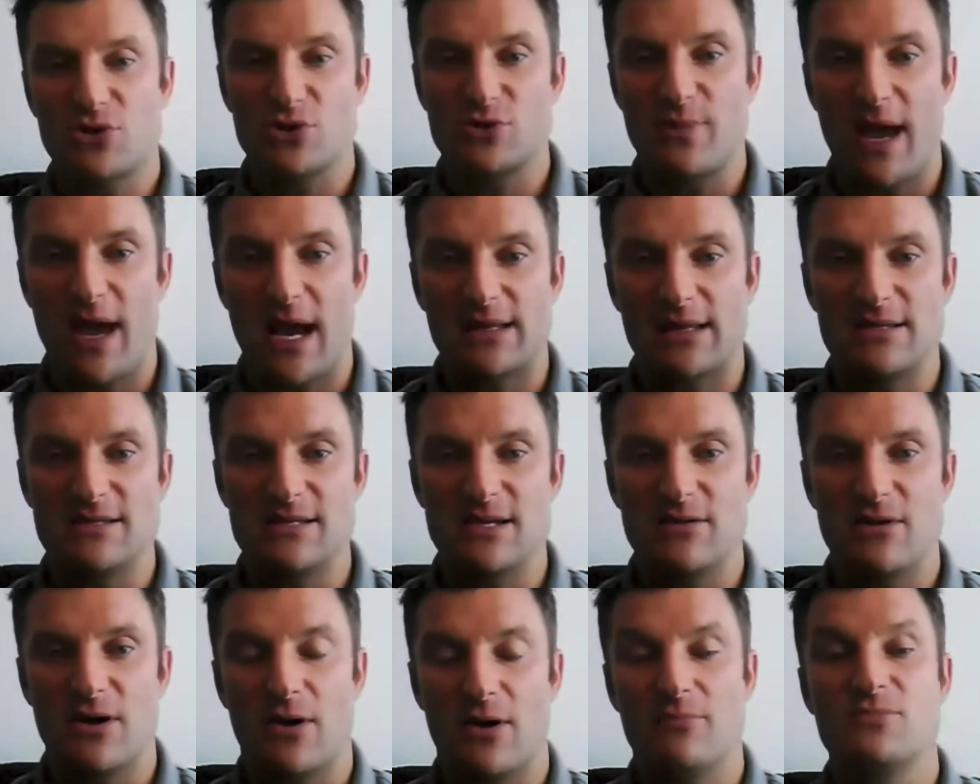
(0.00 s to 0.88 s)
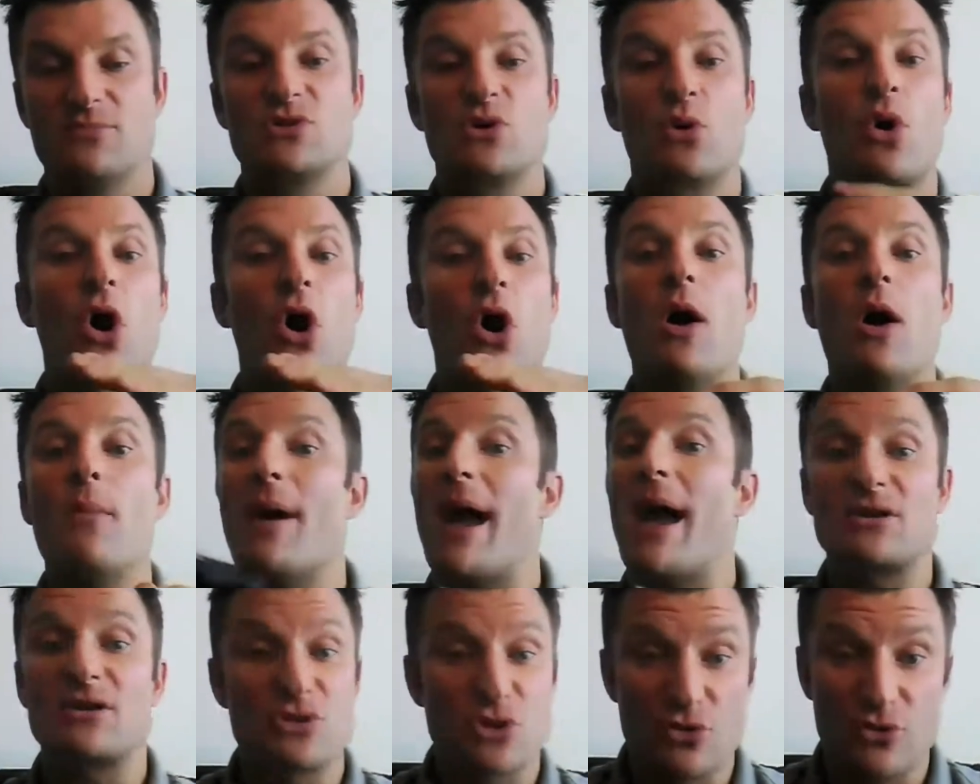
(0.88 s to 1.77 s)
goes back to 0. So
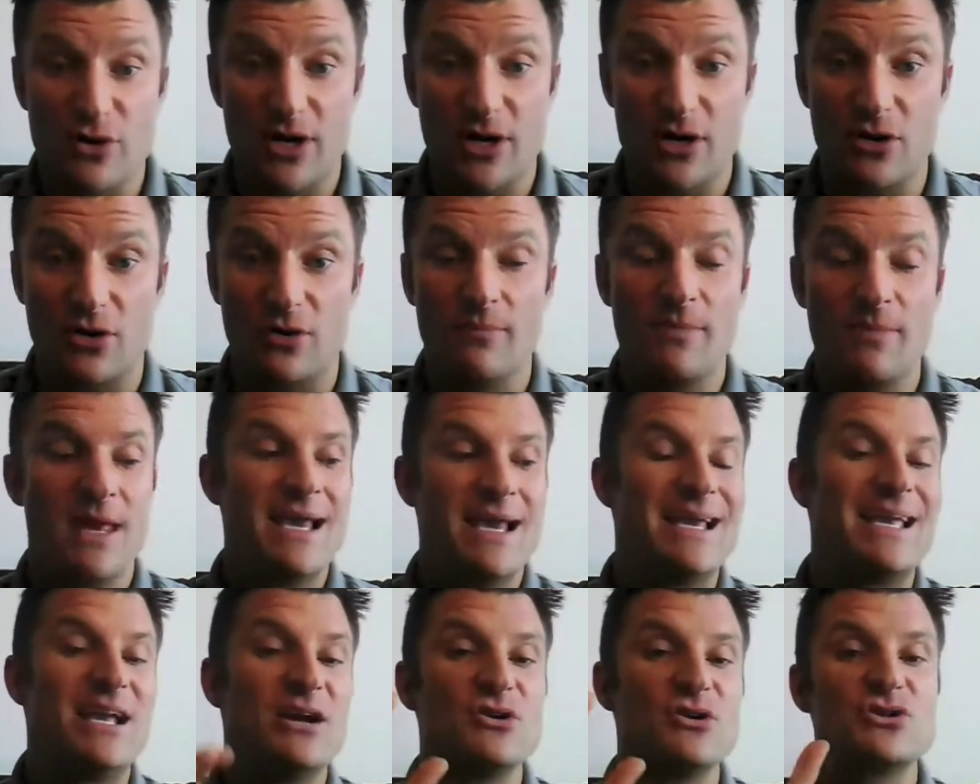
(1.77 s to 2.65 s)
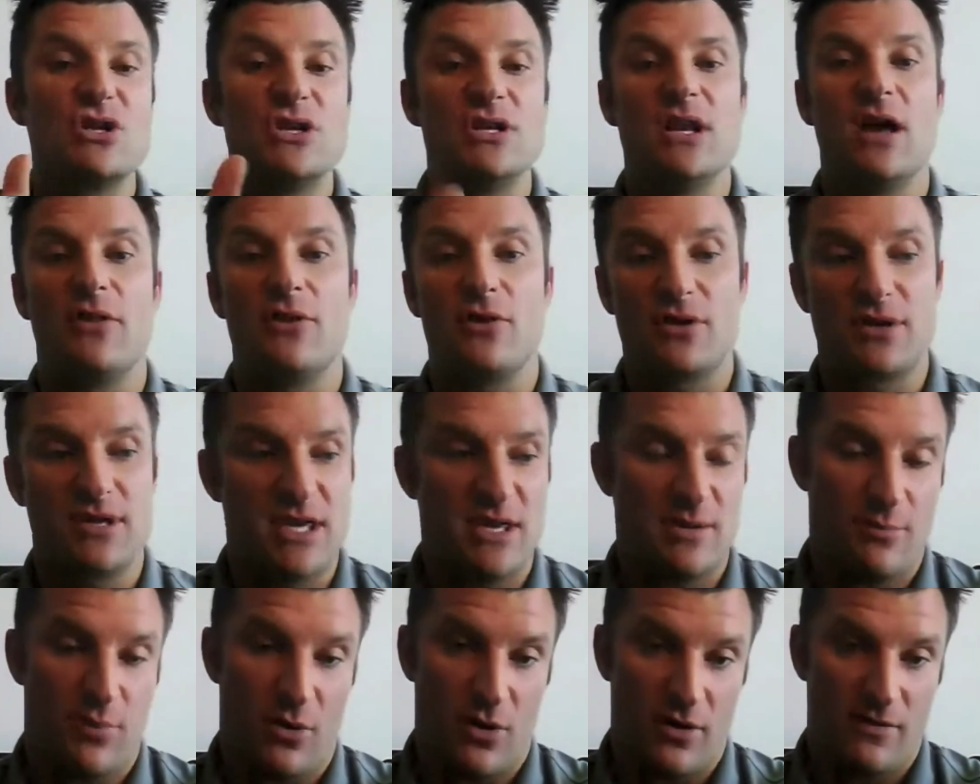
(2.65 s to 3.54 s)
callbacks are critical. Here's another
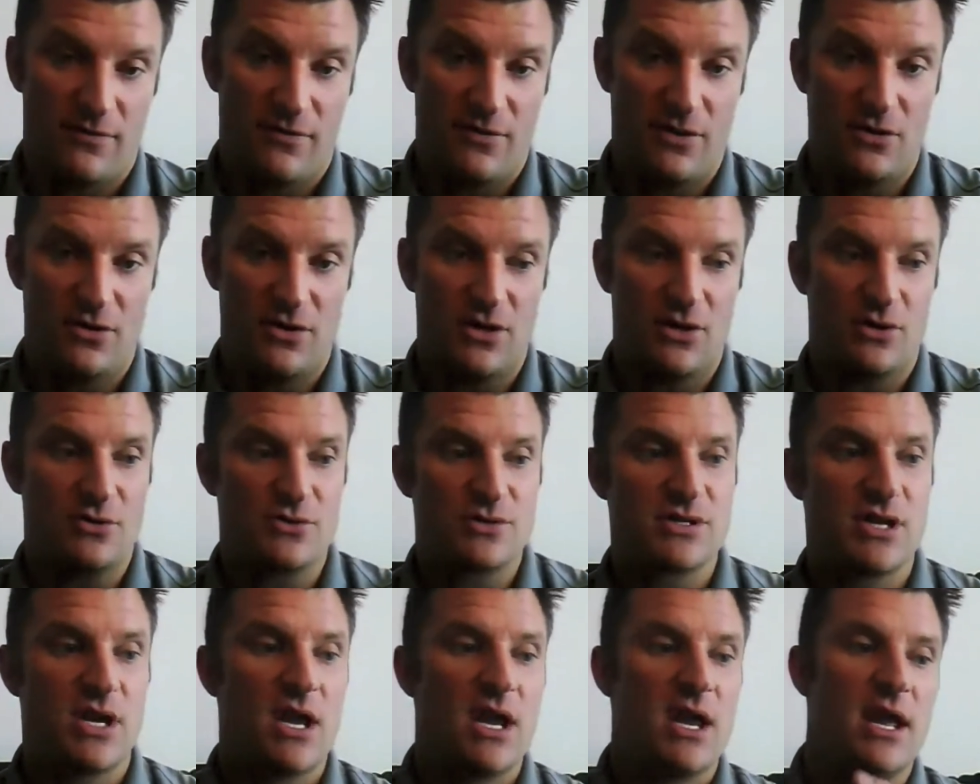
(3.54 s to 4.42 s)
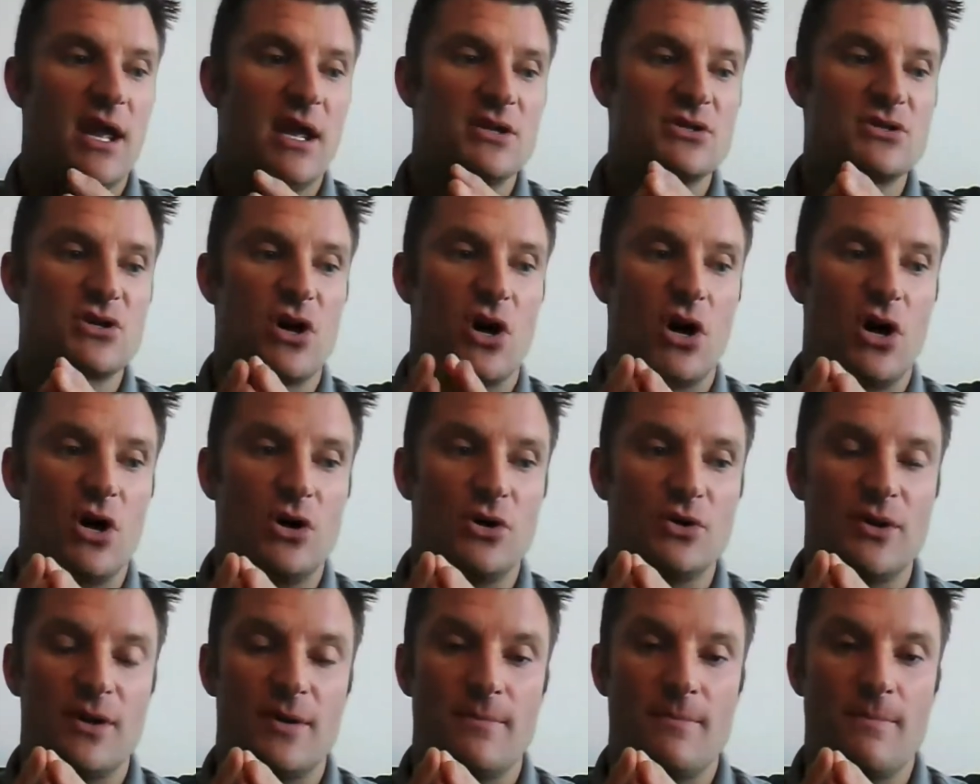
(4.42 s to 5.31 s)
key part for you to use. It's
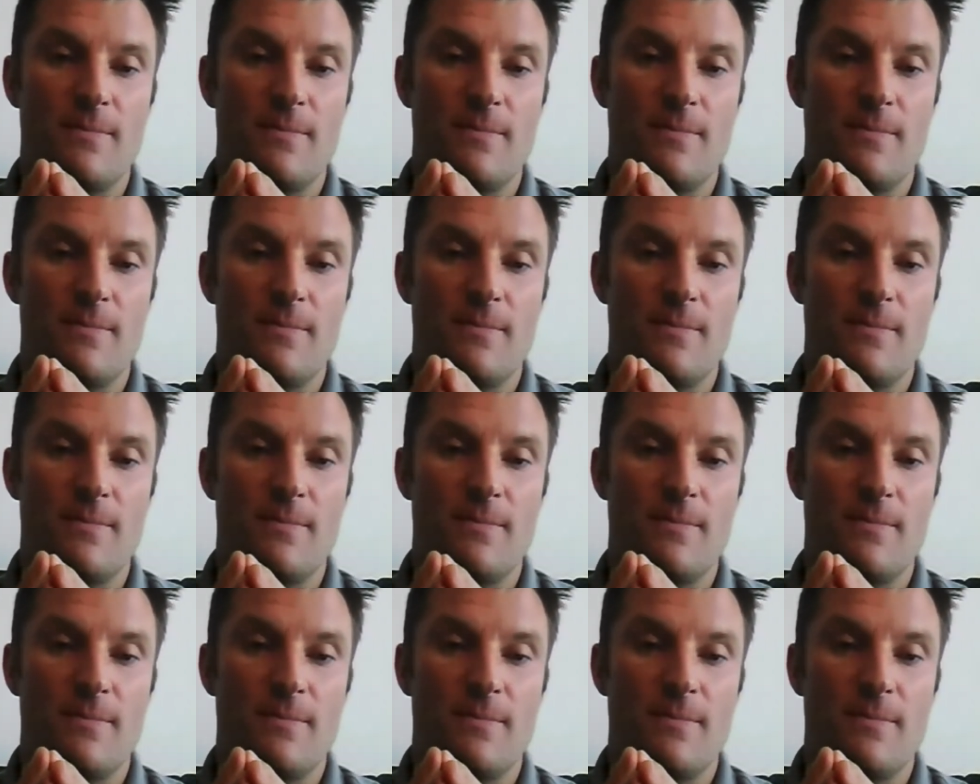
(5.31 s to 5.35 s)
called